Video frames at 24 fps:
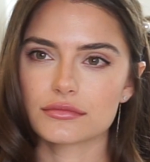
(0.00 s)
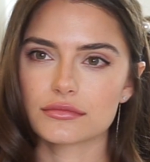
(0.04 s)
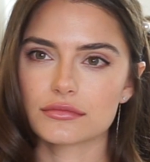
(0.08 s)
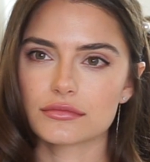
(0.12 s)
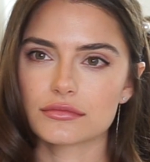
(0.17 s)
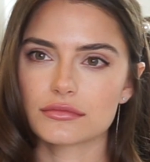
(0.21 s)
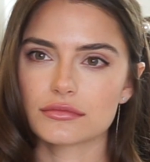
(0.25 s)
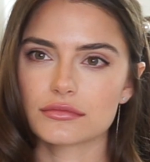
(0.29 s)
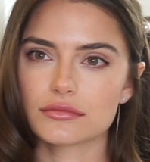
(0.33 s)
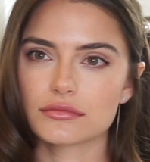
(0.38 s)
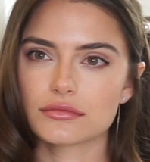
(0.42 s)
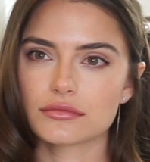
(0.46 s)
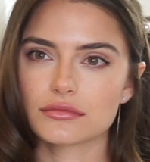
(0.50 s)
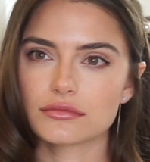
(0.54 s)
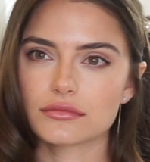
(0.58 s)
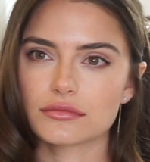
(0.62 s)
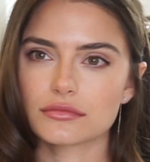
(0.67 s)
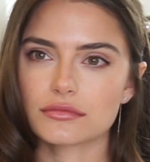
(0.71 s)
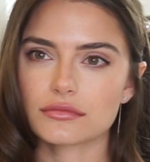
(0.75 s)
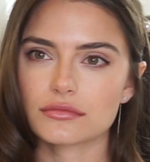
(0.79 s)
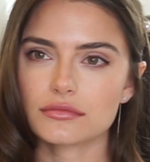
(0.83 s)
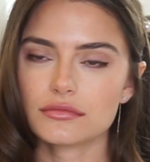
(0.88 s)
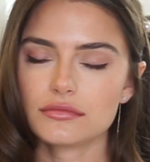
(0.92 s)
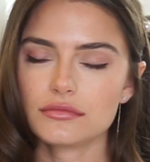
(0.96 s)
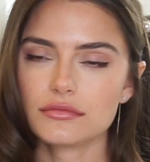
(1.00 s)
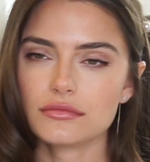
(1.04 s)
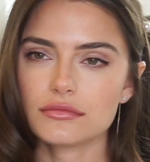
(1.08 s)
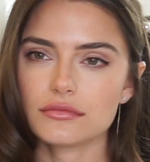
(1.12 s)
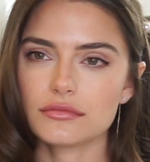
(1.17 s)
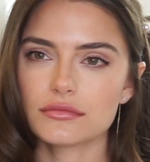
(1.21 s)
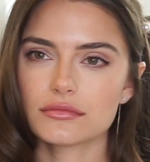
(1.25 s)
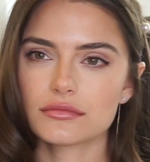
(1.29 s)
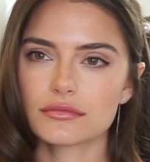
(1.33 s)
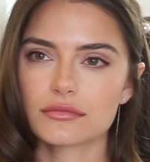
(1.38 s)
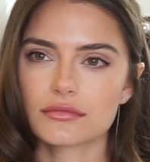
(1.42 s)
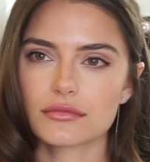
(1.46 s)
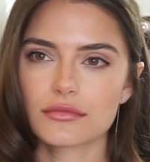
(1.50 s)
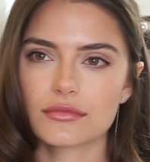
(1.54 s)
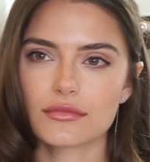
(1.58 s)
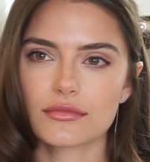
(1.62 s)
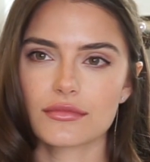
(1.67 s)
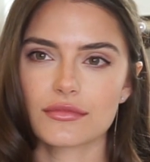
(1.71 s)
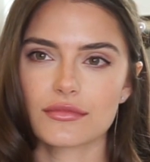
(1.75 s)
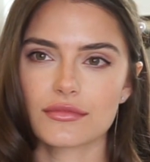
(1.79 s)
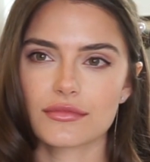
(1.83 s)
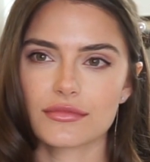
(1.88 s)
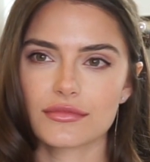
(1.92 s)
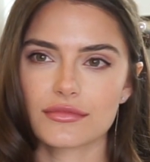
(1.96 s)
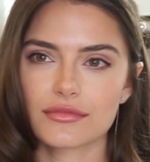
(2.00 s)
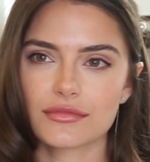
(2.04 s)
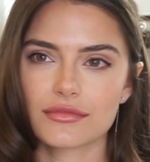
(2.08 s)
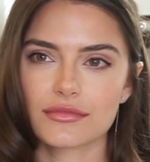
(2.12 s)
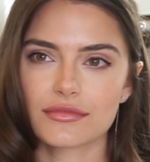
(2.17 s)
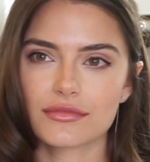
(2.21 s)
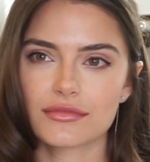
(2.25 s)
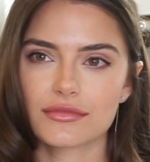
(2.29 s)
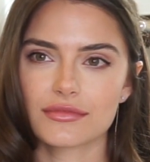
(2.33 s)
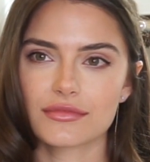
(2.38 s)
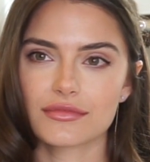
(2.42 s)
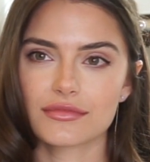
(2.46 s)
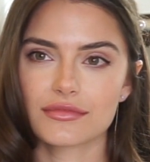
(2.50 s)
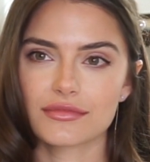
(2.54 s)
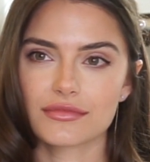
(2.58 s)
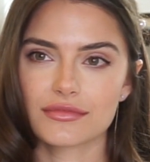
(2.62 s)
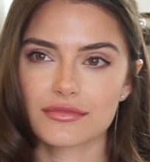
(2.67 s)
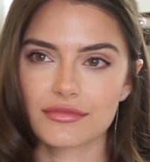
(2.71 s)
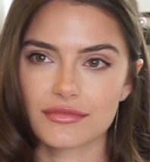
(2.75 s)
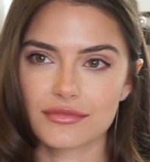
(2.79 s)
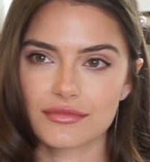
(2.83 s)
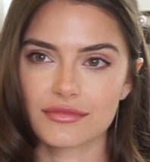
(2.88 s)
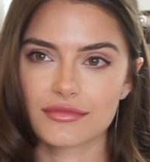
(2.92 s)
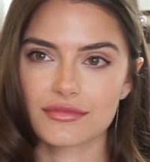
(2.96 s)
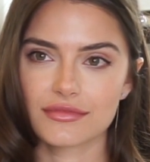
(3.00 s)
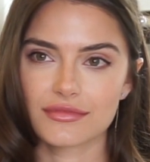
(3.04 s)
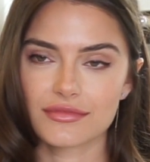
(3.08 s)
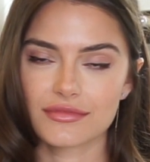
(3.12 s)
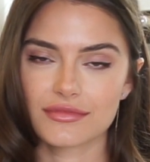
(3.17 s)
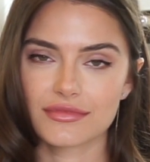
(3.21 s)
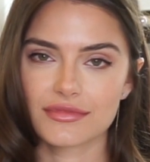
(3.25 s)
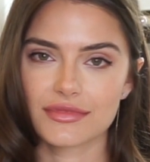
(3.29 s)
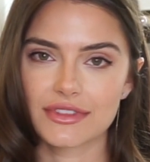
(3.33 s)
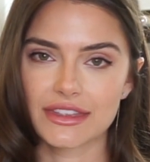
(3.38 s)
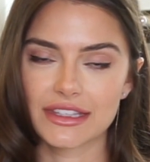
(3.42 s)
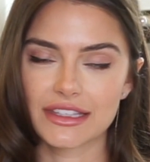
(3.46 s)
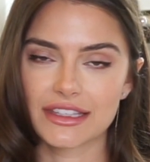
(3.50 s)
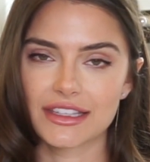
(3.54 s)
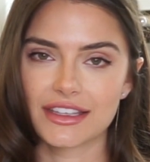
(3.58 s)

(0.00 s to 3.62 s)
Which one has the most intense second main syndrome?